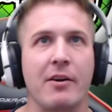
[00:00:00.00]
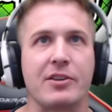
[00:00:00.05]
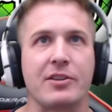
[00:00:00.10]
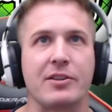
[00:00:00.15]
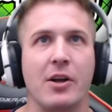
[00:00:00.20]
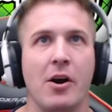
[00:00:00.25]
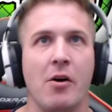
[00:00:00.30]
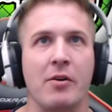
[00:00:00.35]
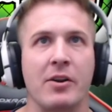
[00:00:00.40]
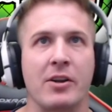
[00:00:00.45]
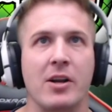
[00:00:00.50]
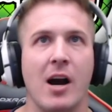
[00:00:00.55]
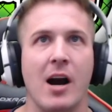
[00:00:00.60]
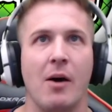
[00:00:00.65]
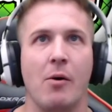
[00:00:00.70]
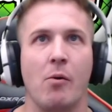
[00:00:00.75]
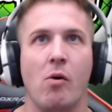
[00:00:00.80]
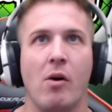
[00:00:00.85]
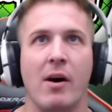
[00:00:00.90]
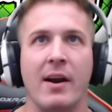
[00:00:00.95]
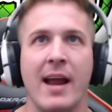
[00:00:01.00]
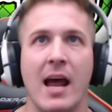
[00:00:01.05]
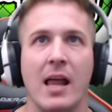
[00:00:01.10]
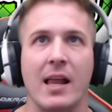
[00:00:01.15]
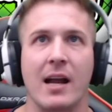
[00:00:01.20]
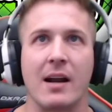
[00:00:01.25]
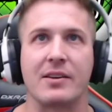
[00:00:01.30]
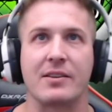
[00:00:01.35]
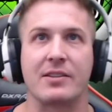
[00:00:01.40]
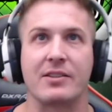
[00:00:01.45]
stone and got one
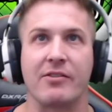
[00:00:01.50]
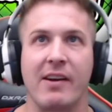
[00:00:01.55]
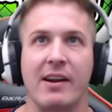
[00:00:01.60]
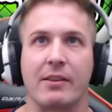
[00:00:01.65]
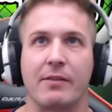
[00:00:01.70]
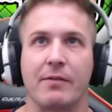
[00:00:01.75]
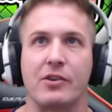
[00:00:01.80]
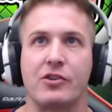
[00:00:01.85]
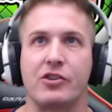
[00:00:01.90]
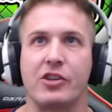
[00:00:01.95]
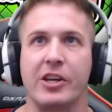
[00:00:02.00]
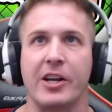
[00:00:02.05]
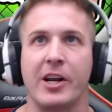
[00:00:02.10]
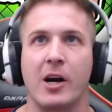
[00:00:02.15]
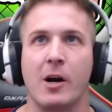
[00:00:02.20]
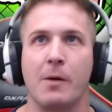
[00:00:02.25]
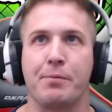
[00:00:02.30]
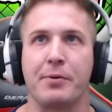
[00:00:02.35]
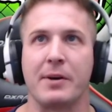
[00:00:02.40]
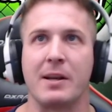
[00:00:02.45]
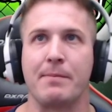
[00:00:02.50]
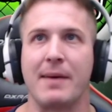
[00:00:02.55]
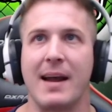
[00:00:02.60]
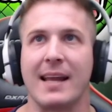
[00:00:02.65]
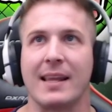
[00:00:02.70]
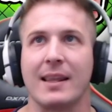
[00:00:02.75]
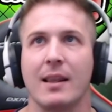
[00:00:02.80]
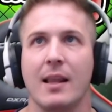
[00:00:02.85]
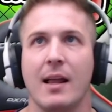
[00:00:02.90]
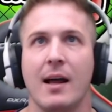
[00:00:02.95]
LR strength Vegito. Pretty
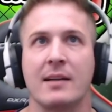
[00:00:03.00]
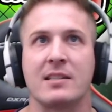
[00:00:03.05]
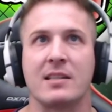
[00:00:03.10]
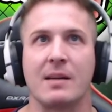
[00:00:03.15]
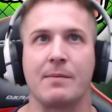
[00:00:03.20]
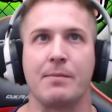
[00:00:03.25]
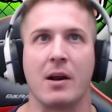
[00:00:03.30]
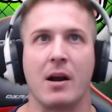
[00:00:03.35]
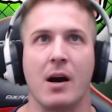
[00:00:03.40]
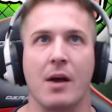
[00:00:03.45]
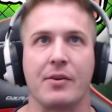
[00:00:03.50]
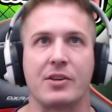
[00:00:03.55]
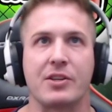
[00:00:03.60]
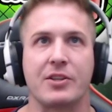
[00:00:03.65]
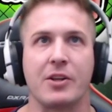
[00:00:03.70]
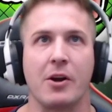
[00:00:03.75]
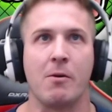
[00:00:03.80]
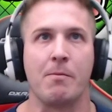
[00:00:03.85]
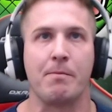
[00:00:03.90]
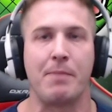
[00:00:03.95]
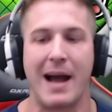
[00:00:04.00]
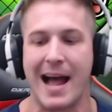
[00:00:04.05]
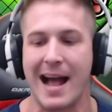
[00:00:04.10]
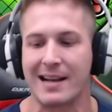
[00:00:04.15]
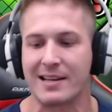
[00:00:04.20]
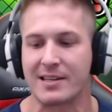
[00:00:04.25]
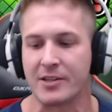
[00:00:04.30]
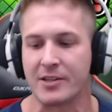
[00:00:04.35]
bad luck, so they bought all the stone packs.